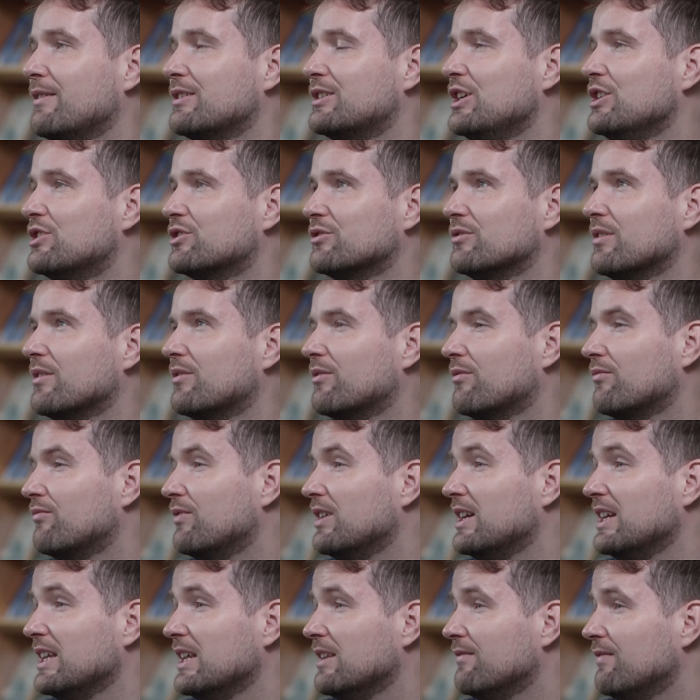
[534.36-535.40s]
a teacher, it's
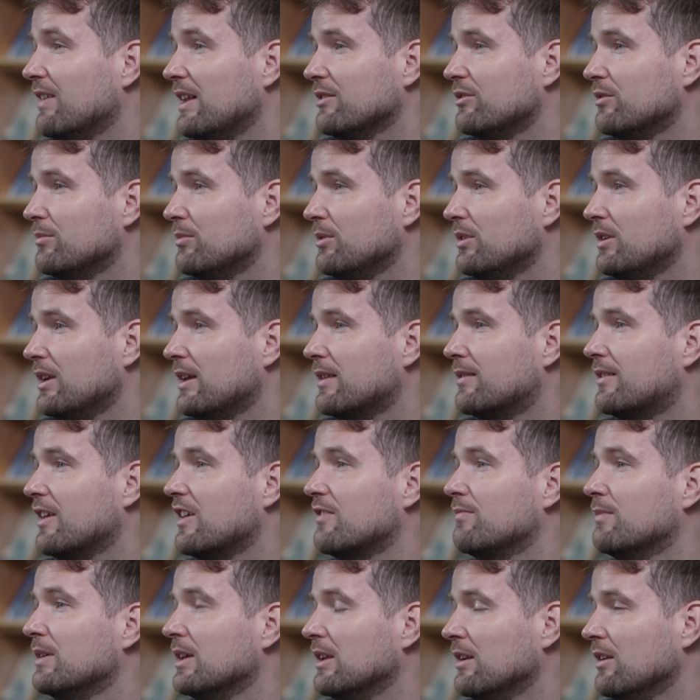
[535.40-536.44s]
really invaluable. It
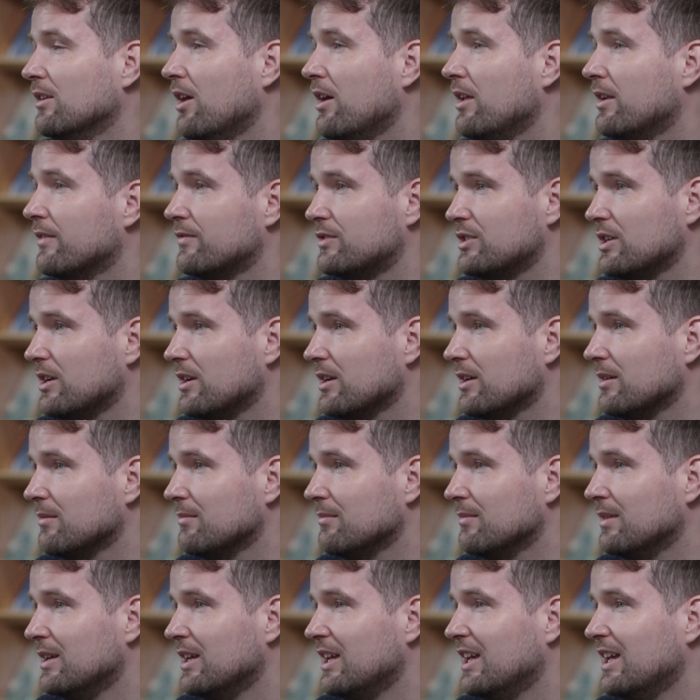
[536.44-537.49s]
saves me a lot of
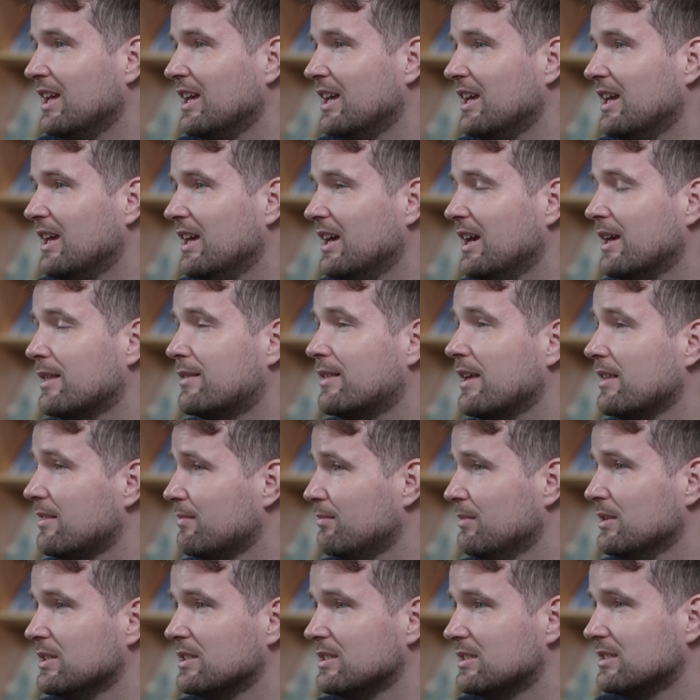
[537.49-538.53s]
time.
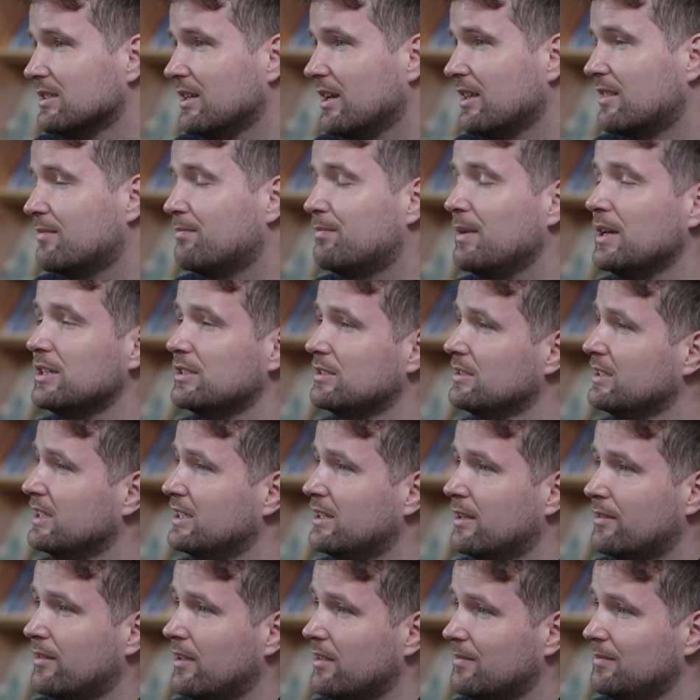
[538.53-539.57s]
Assessment, especially in
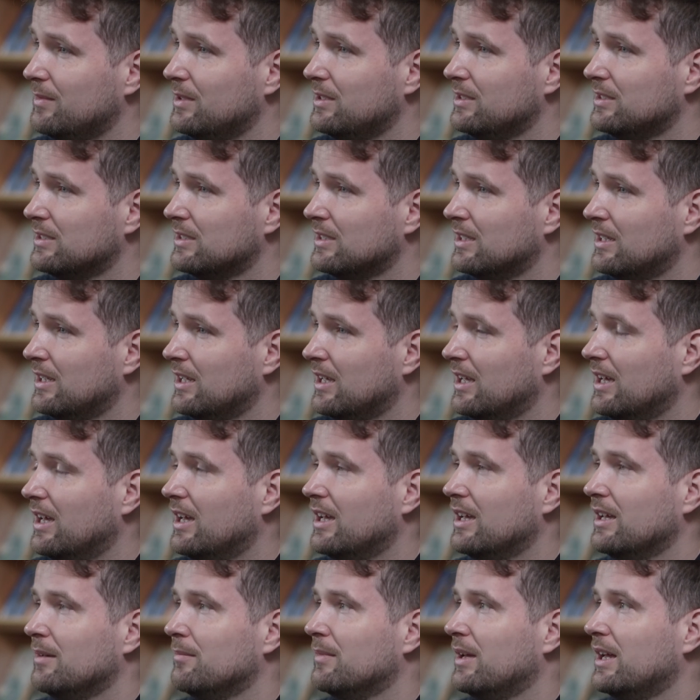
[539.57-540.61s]
assessment,
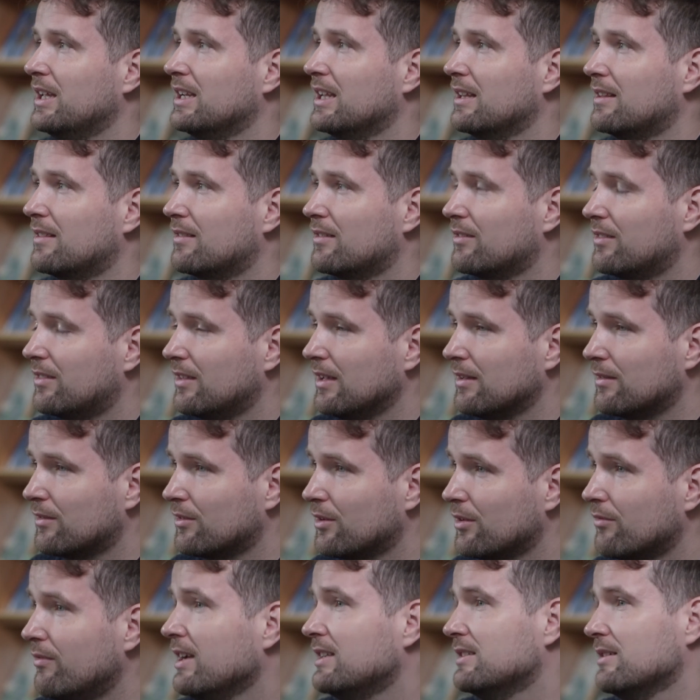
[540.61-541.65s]
and it's
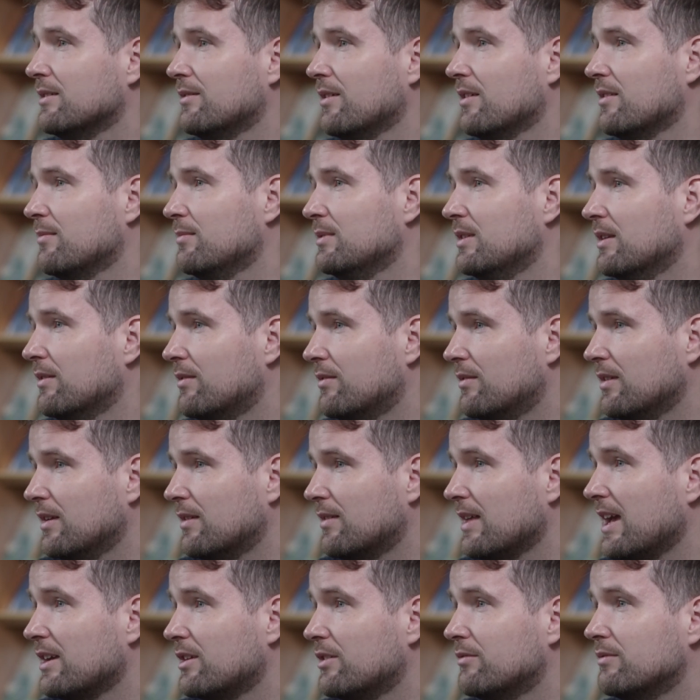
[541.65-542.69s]
correct assessment, it's
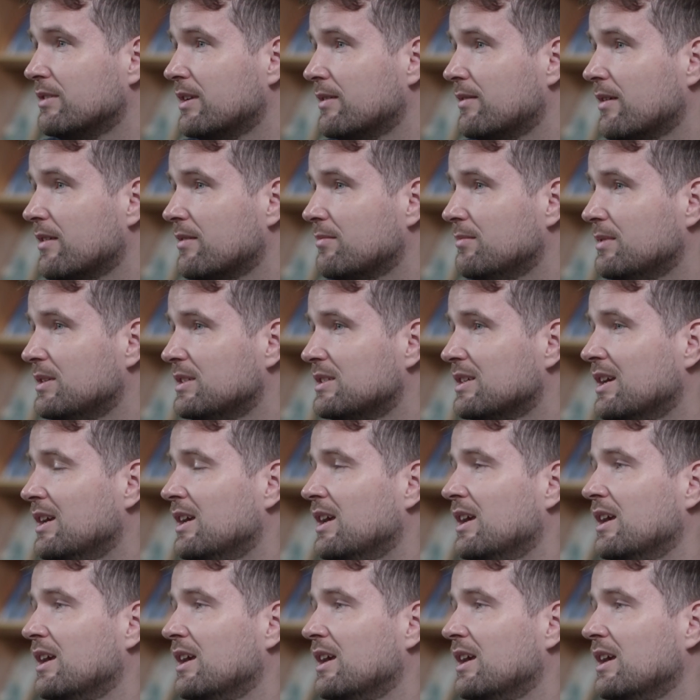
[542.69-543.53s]
accurate assessment.